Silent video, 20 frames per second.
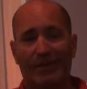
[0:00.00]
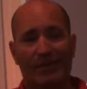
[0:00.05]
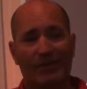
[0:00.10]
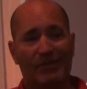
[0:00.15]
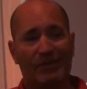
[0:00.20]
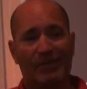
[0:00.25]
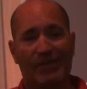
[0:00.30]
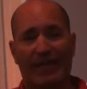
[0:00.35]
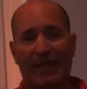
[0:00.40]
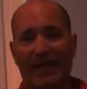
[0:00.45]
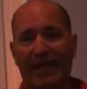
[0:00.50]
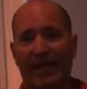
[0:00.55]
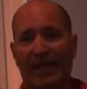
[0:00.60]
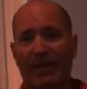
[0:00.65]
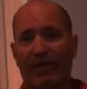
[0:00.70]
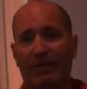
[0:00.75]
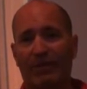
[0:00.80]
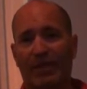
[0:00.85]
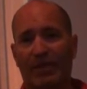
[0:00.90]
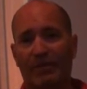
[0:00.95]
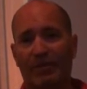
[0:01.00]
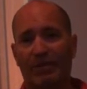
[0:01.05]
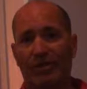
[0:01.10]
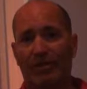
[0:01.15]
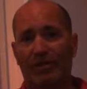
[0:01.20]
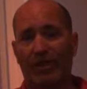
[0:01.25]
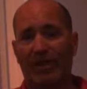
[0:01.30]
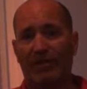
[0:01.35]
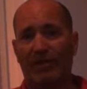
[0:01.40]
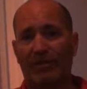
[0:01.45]
just like any other
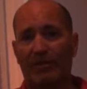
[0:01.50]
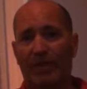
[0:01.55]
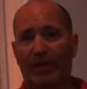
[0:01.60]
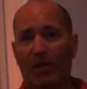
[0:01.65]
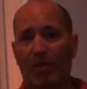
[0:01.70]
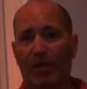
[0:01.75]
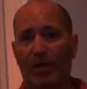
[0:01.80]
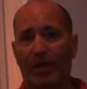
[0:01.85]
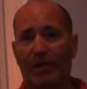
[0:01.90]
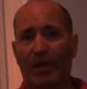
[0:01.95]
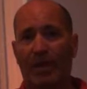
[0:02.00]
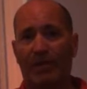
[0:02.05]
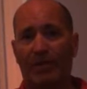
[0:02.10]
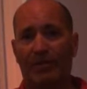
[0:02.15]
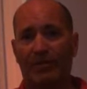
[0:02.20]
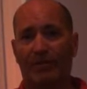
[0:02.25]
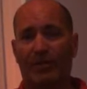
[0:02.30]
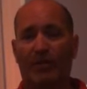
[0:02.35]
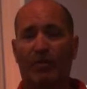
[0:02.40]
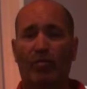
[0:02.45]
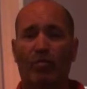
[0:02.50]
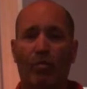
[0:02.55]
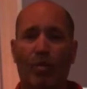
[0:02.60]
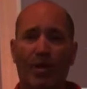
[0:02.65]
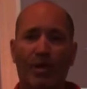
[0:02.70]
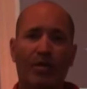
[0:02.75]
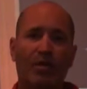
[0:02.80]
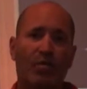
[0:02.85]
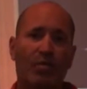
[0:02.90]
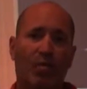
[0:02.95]
relationship, you have to be open and honest. Like,
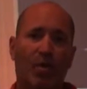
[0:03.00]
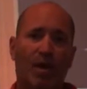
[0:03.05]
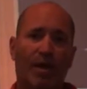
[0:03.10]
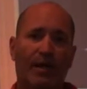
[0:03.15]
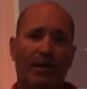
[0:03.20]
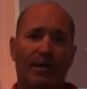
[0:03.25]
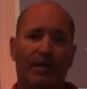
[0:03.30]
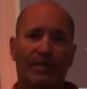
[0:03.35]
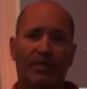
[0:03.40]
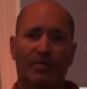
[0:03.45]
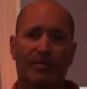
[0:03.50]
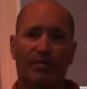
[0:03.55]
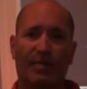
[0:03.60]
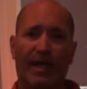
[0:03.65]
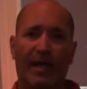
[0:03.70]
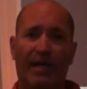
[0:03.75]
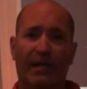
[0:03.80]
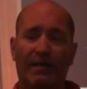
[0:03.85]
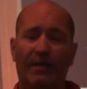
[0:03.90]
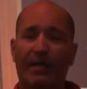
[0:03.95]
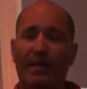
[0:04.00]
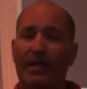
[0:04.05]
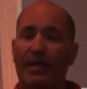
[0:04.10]
what do you want in this band?